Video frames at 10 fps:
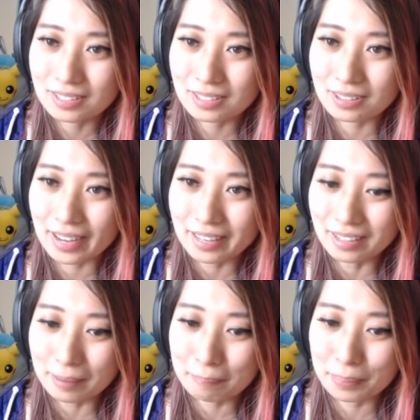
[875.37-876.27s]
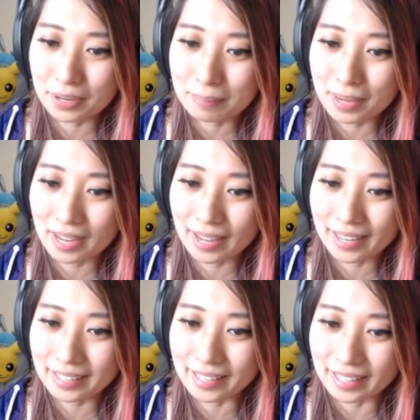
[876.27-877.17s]
So I can like put
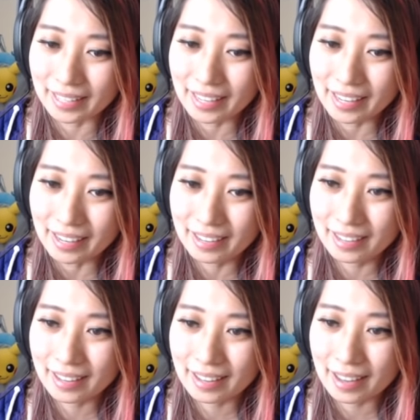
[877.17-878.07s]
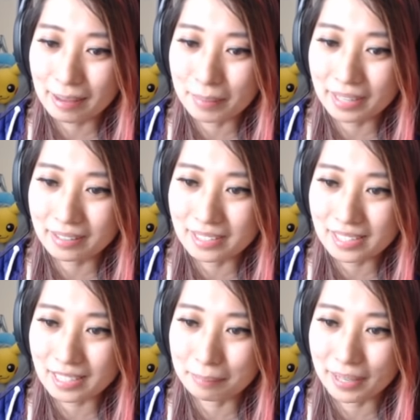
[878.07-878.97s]
my Nikki and make her
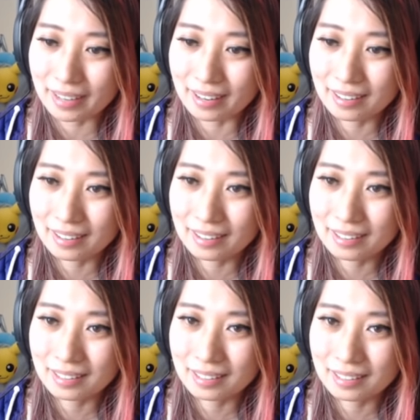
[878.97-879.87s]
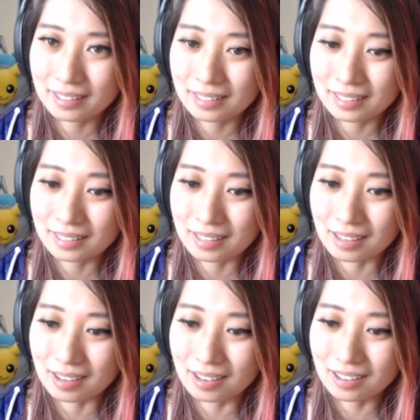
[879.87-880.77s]
sleep here.
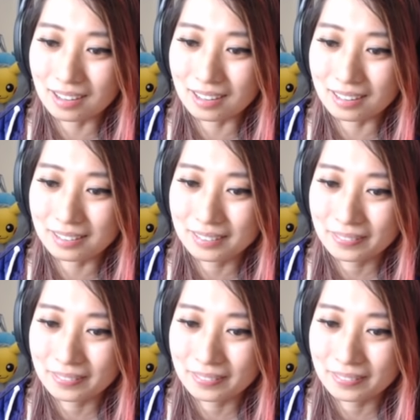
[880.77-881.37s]
Oh.